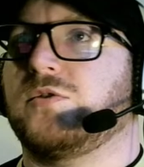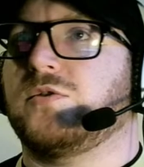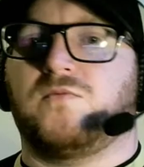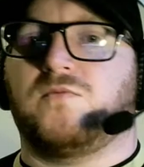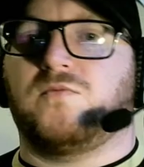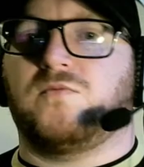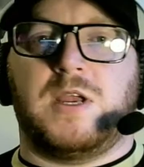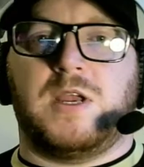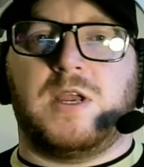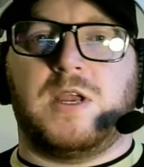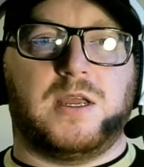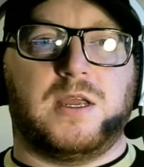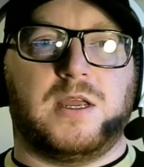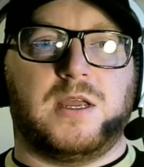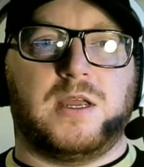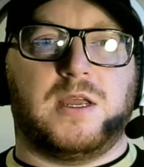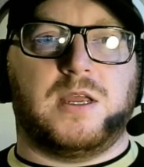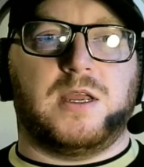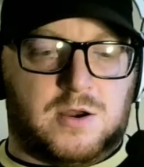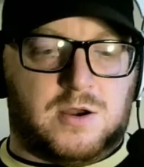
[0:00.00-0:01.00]
getting on my
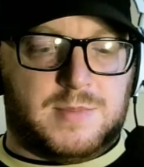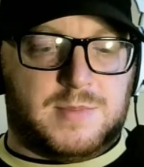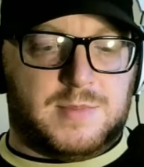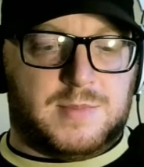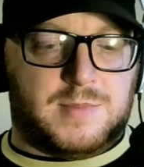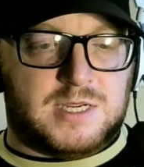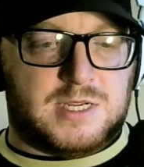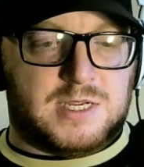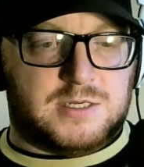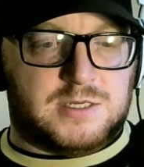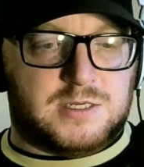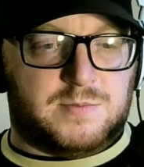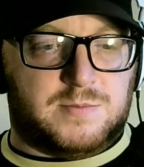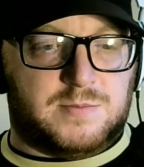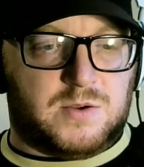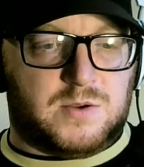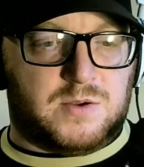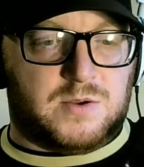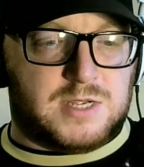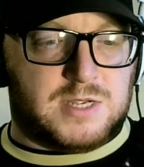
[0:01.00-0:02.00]
tits, to be quite honest
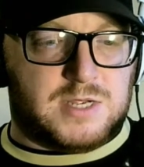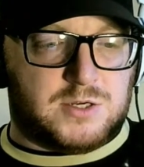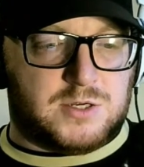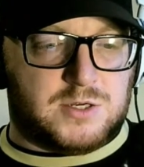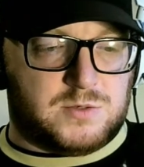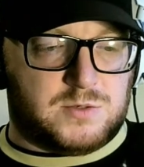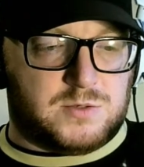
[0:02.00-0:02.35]
with you.